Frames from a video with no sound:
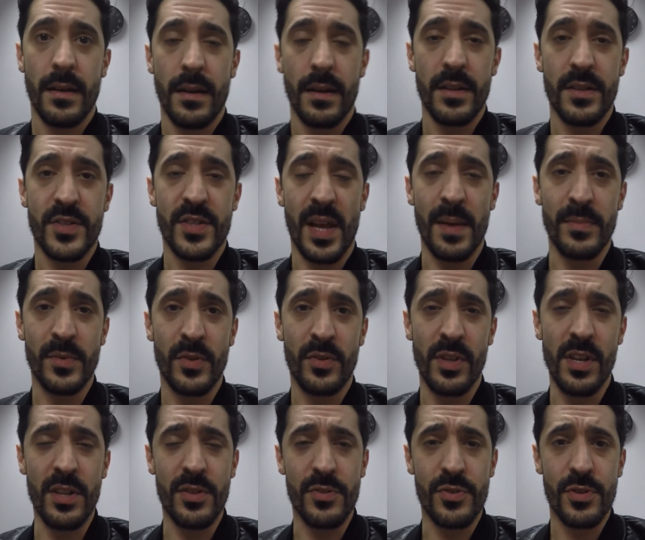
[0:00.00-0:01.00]
It's time to
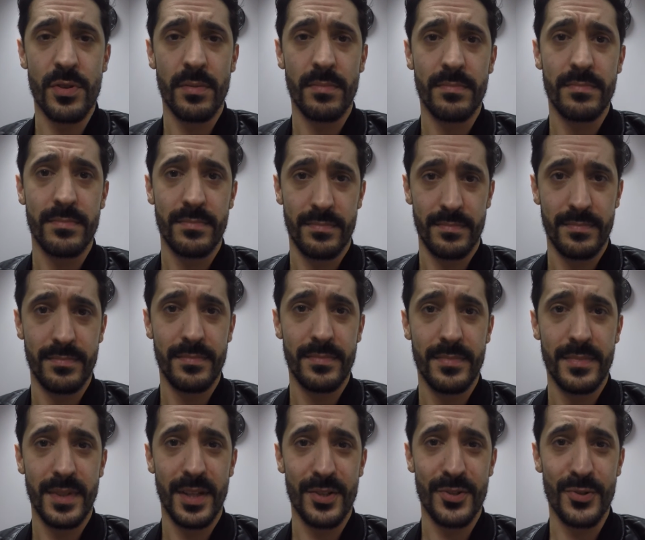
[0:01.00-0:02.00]
teach.
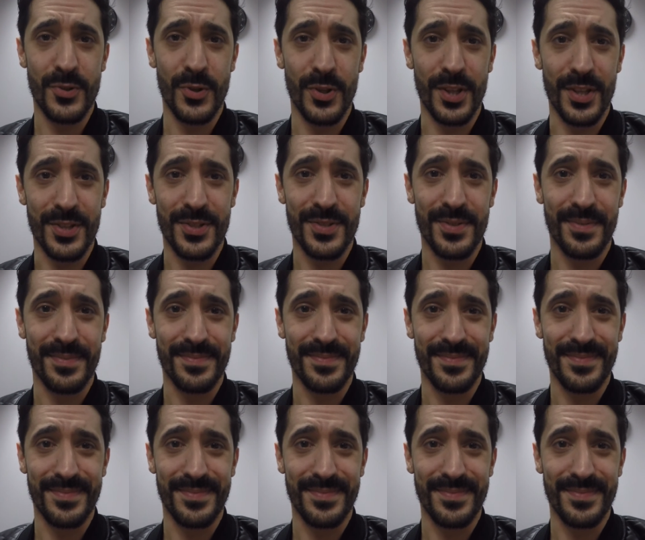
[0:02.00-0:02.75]
Let's do this.